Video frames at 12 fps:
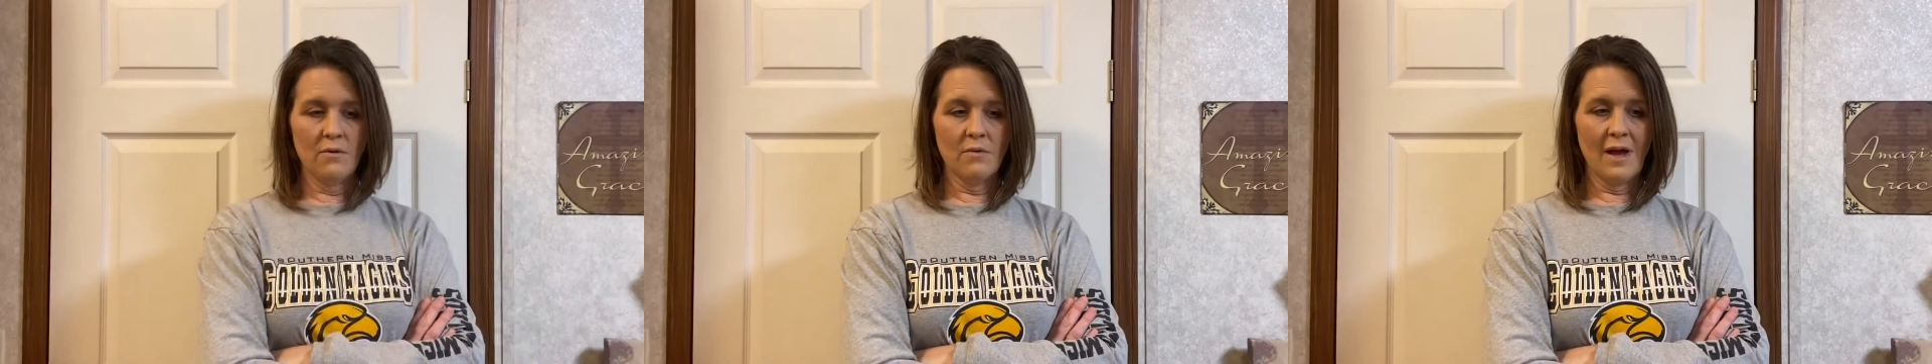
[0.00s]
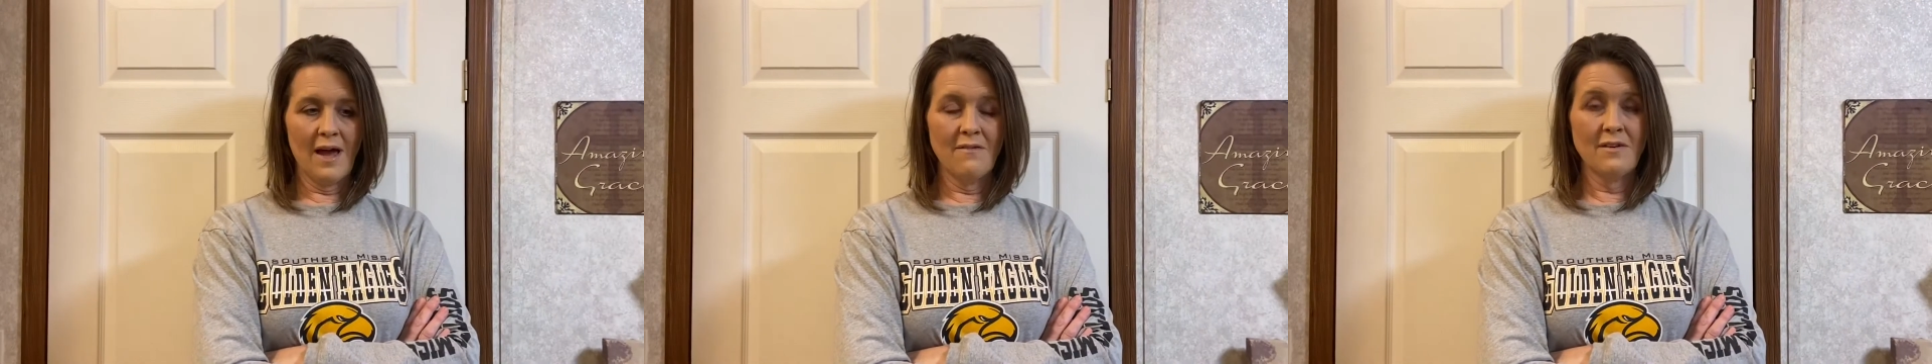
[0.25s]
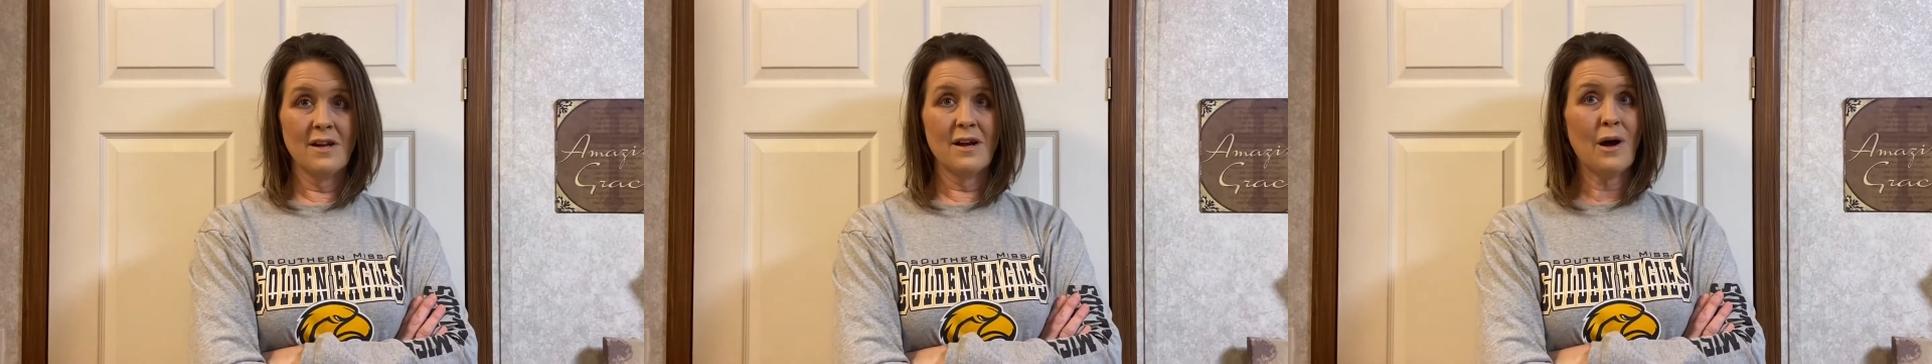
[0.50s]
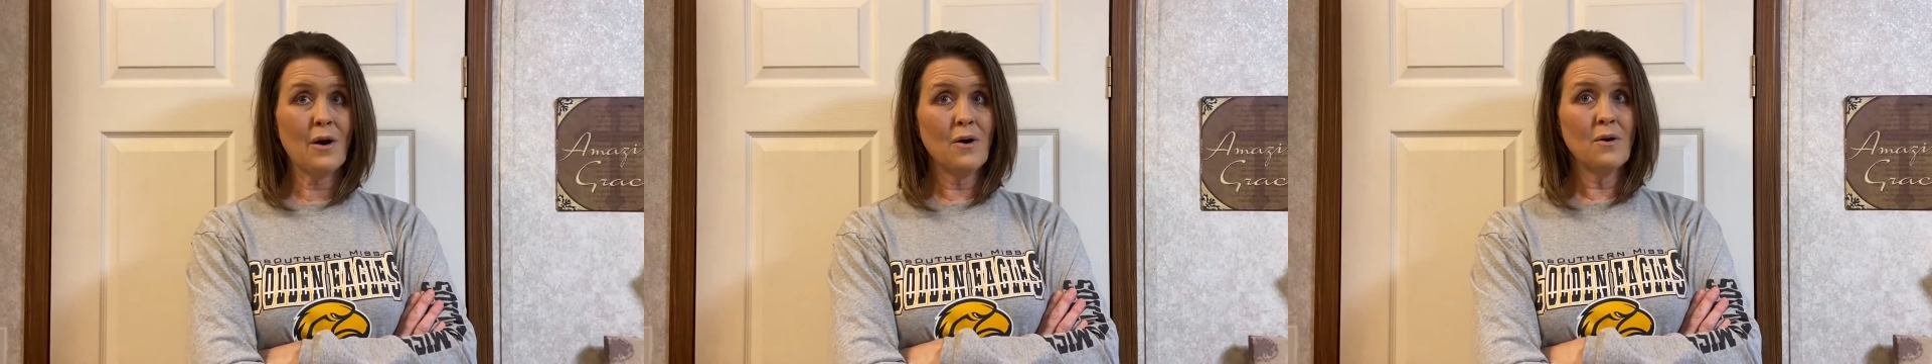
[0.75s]
Having it
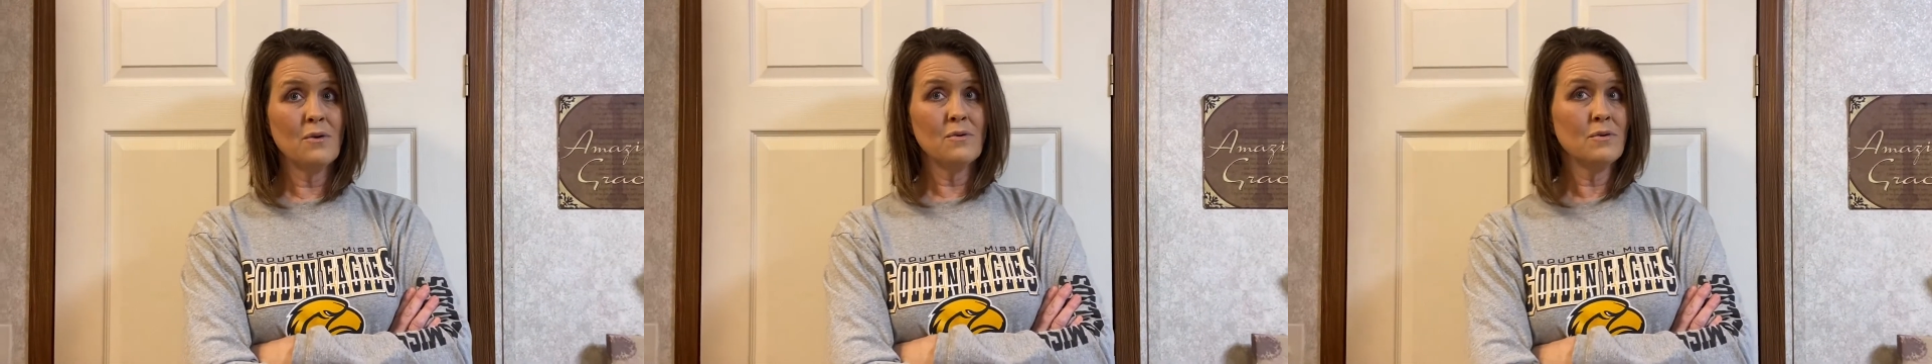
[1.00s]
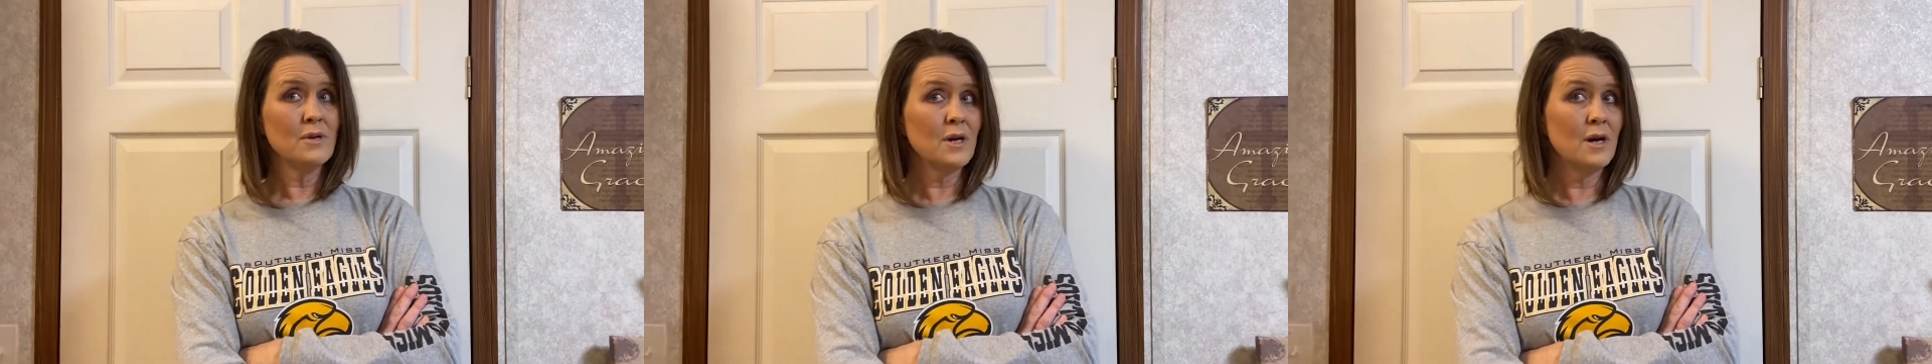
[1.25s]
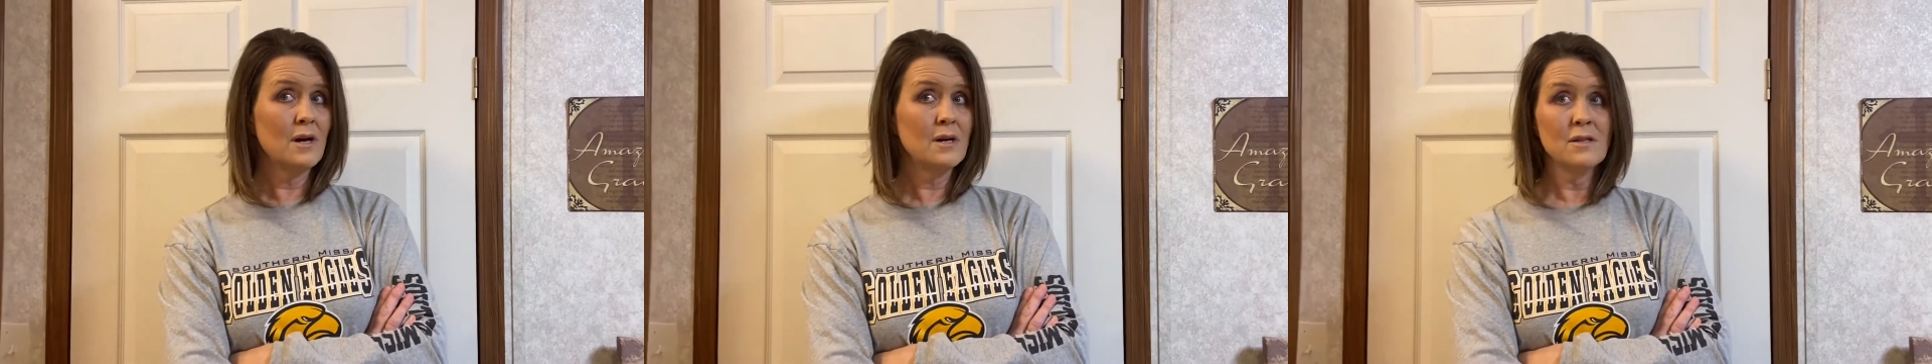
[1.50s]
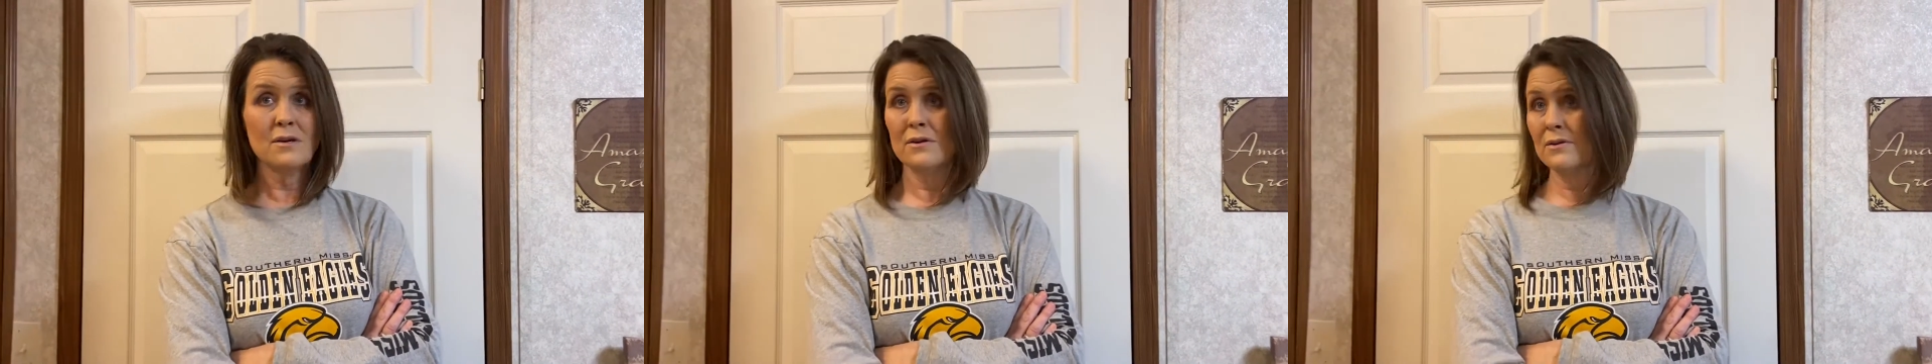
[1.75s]
all
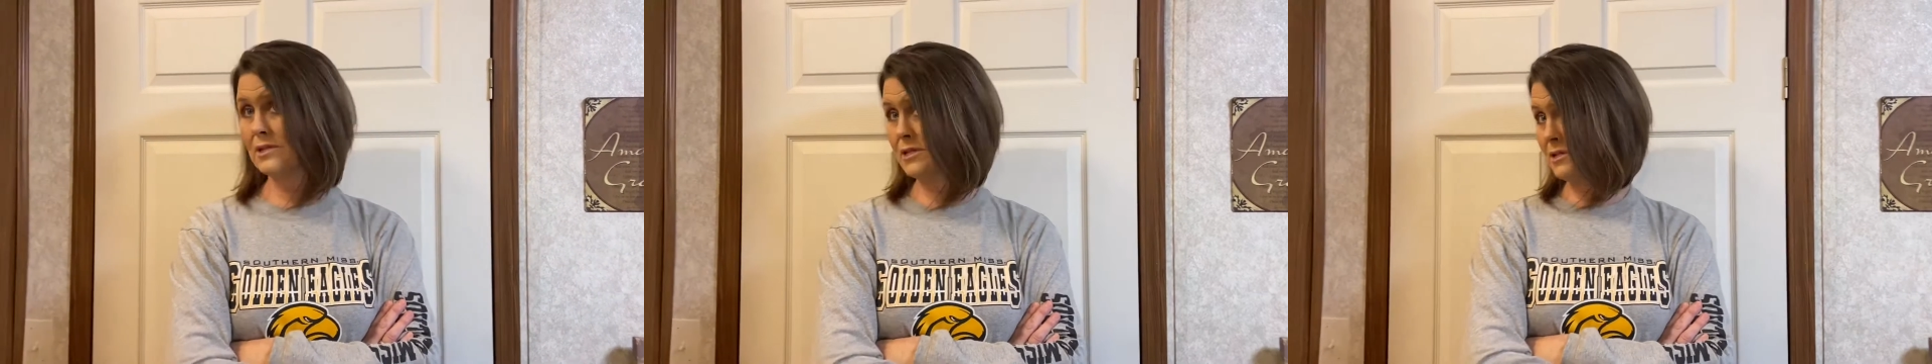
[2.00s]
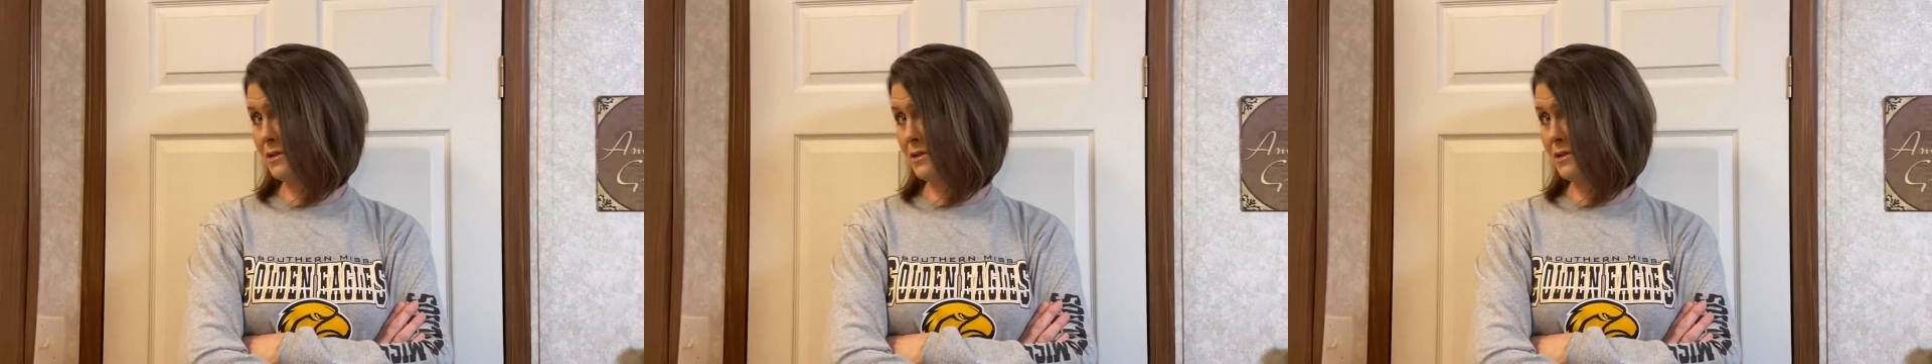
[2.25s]
colored